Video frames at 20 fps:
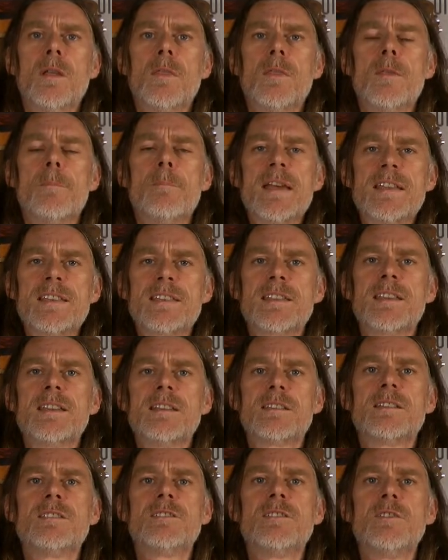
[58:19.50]
the best
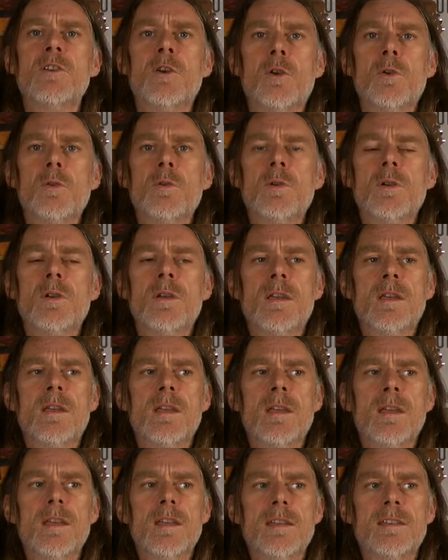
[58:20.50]
thing to do
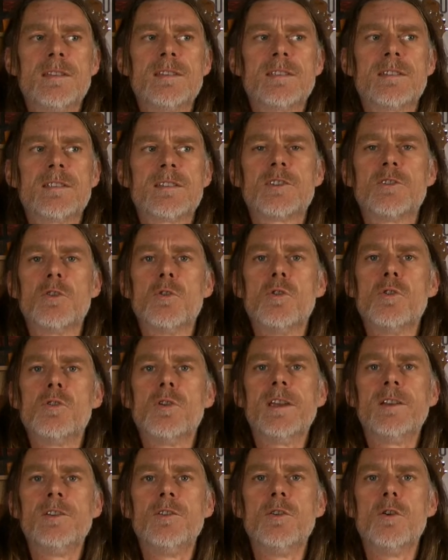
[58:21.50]
is to store
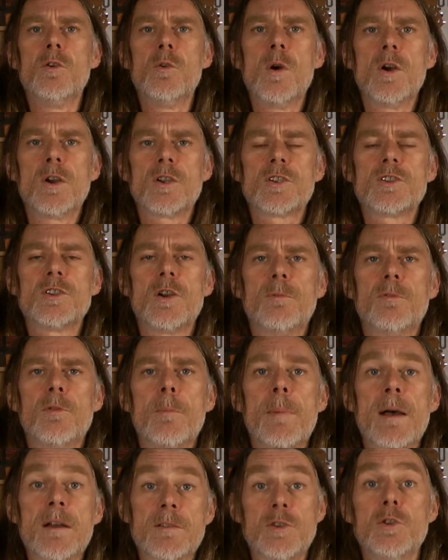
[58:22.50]
it in your workshop for
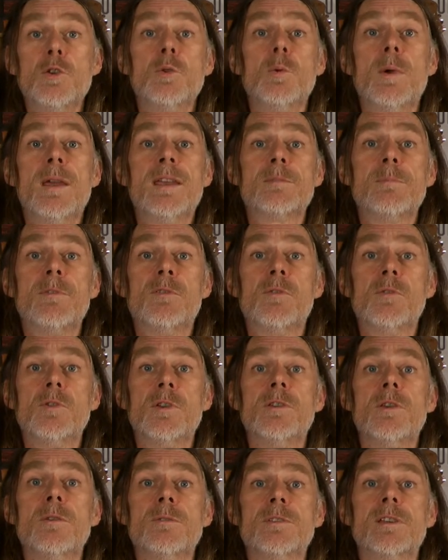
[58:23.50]
about 2 weeks before
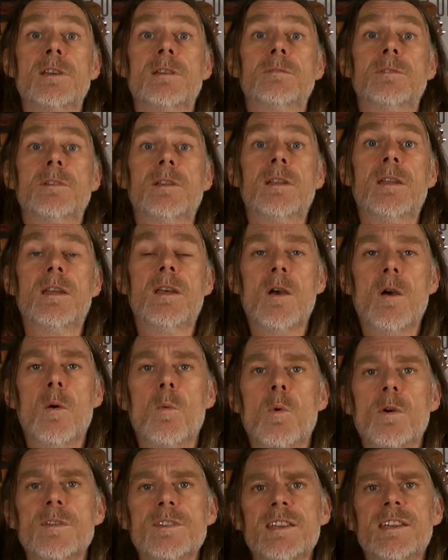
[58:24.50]
you use it.
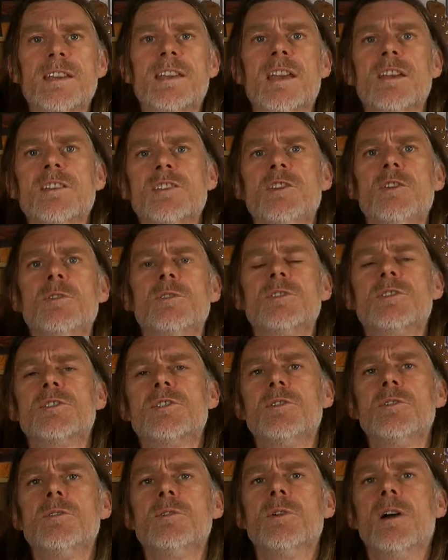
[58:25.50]
Once it gets used
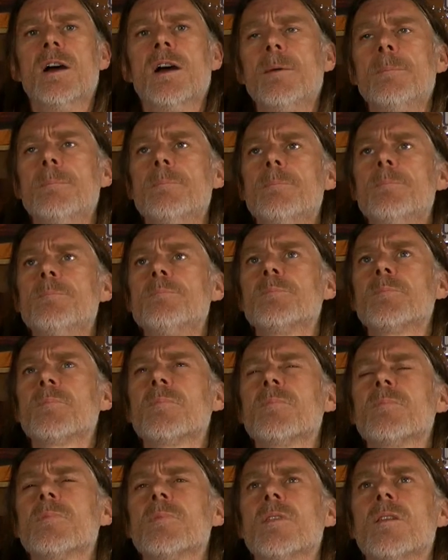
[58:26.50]
to
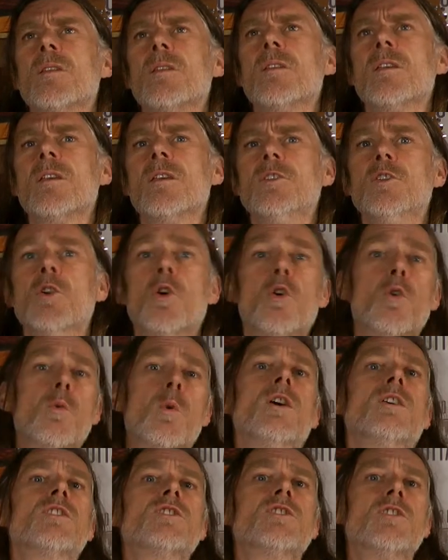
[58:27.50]
your
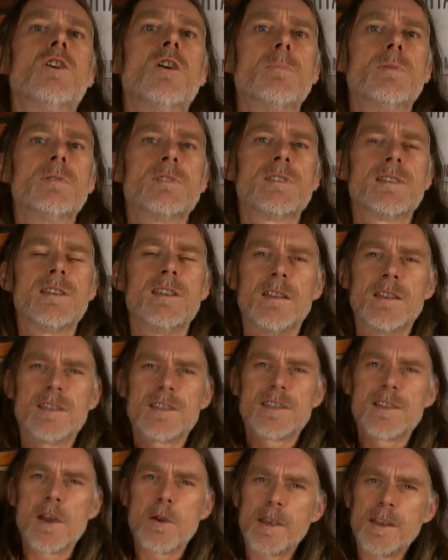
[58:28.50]
workshop, see that
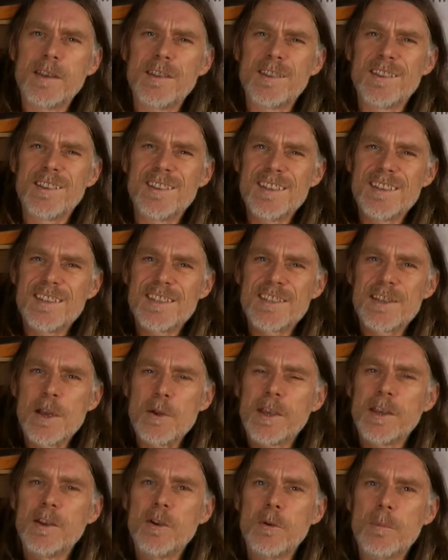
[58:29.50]
it's
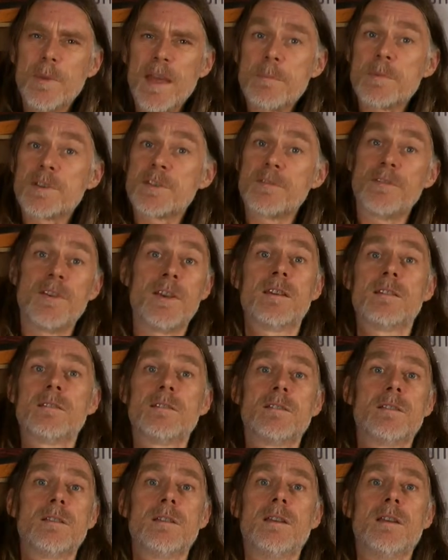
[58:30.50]
soaking up the atmosphere,
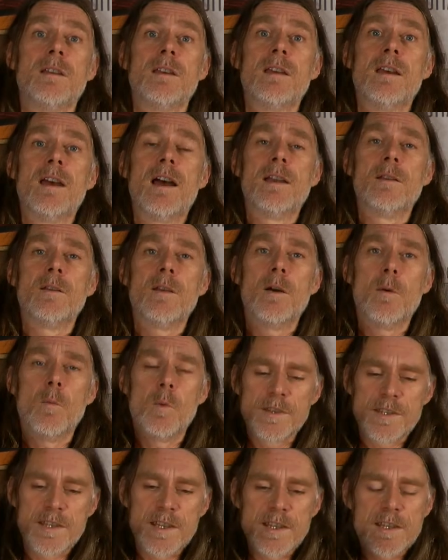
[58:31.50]
and
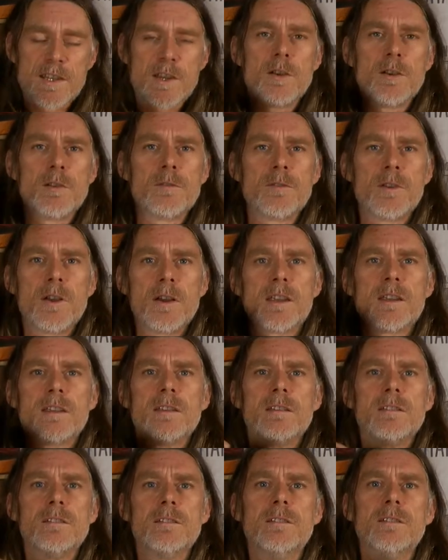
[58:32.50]
once it's kind of
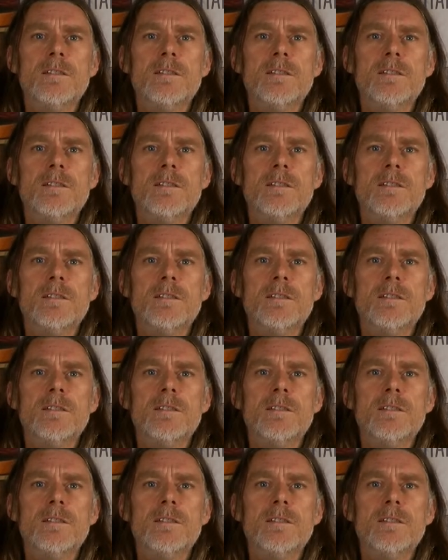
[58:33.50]
like